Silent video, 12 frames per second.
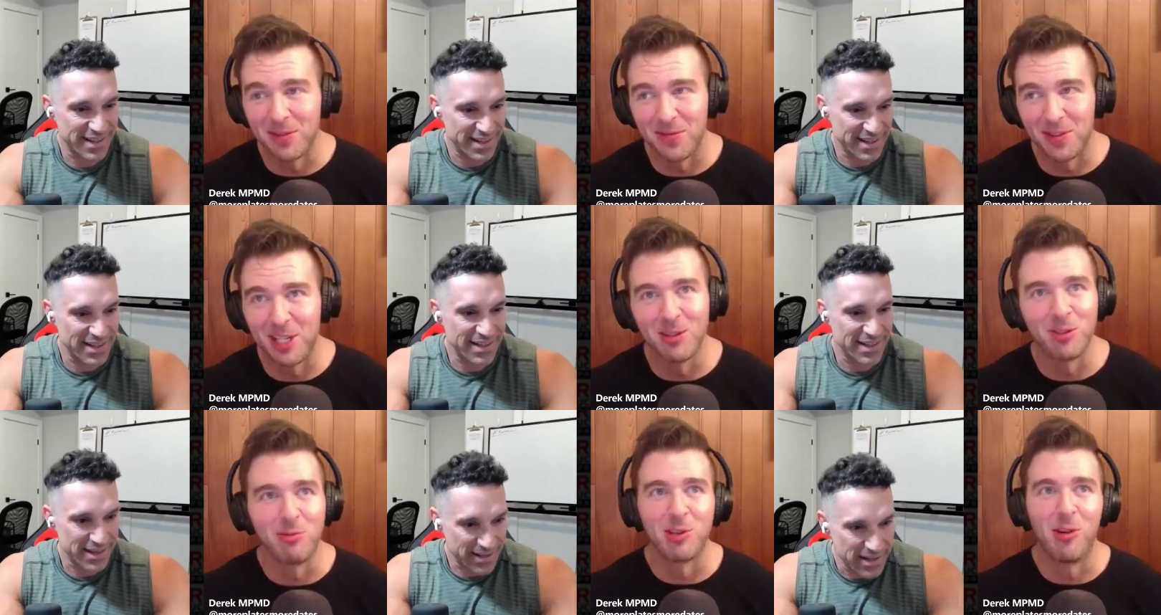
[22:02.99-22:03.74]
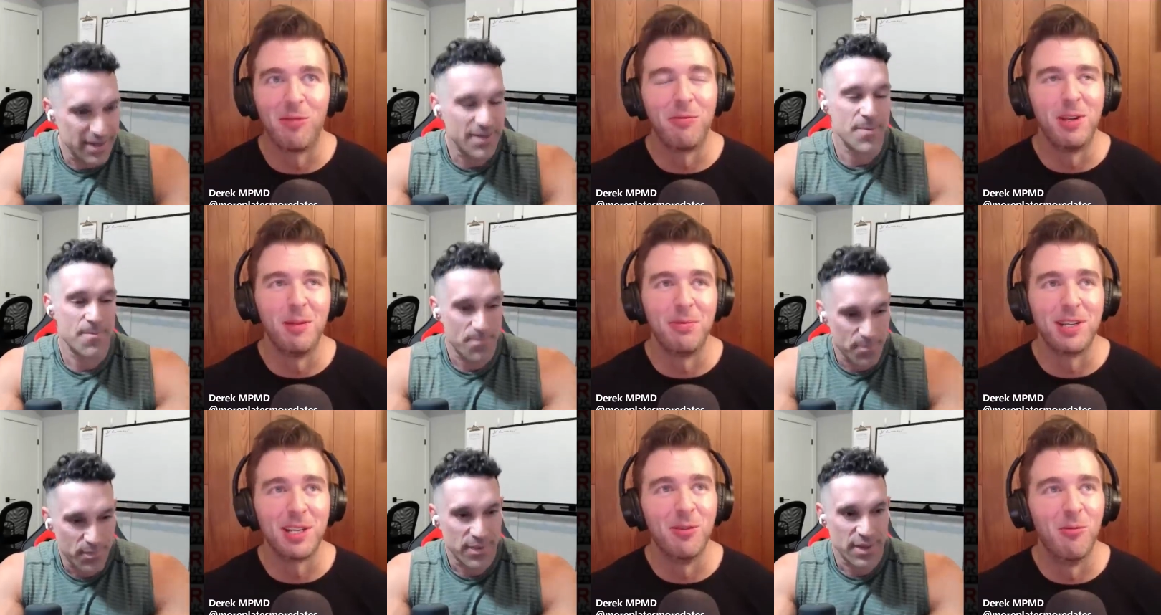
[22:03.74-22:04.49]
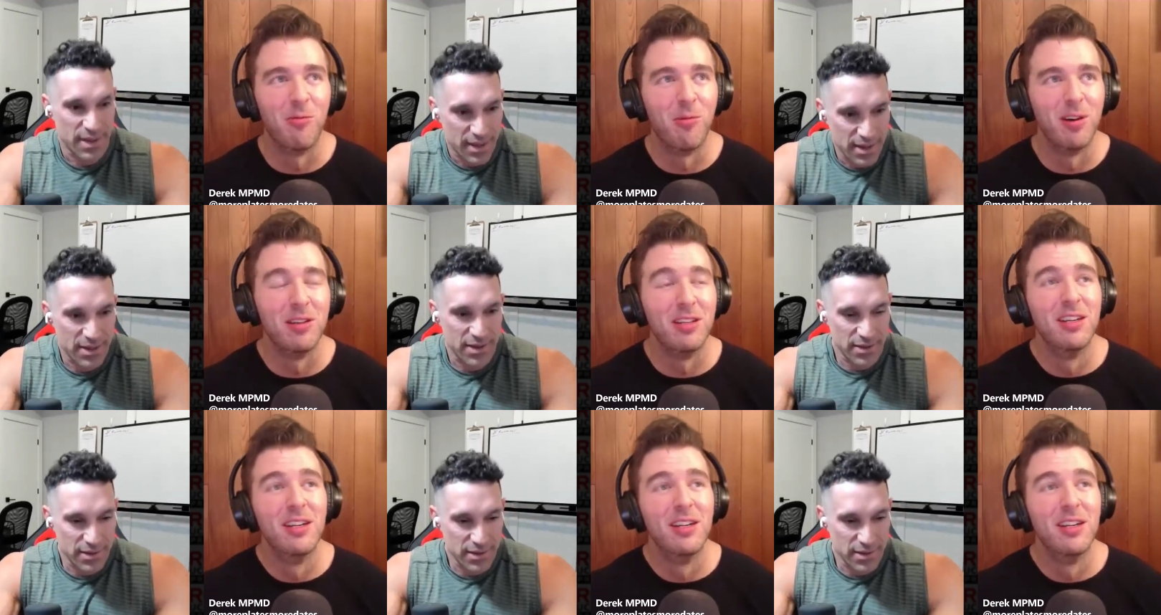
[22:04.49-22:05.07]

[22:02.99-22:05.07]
Speaker 1: videos, so it's hard for me to pick out one